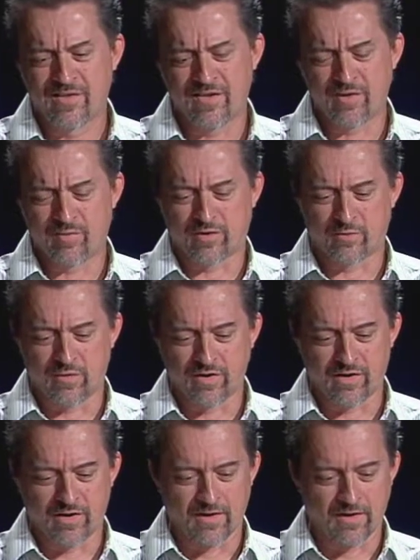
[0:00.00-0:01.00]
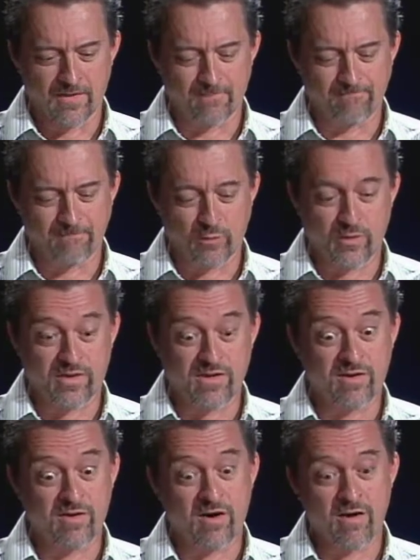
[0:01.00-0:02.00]
I think between
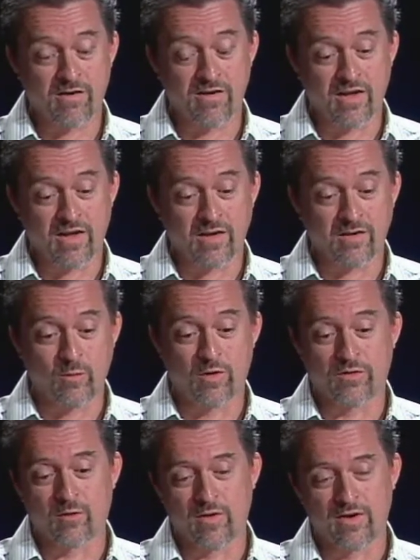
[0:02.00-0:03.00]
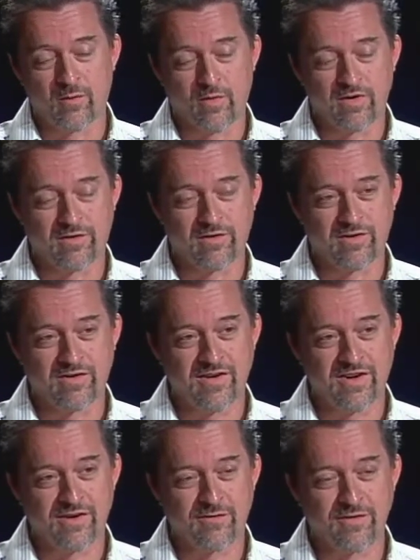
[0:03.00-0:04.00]
kindergarten and 12th grade, I went to
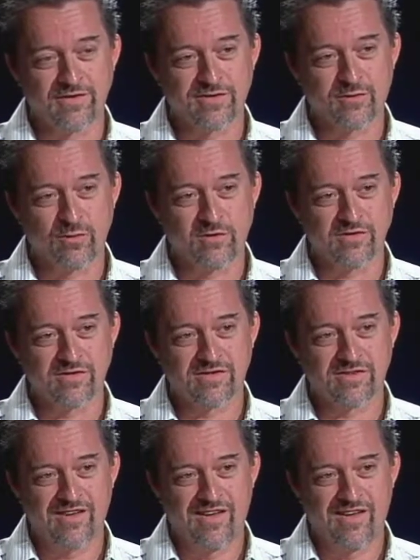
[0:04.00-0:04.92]
13 different schools.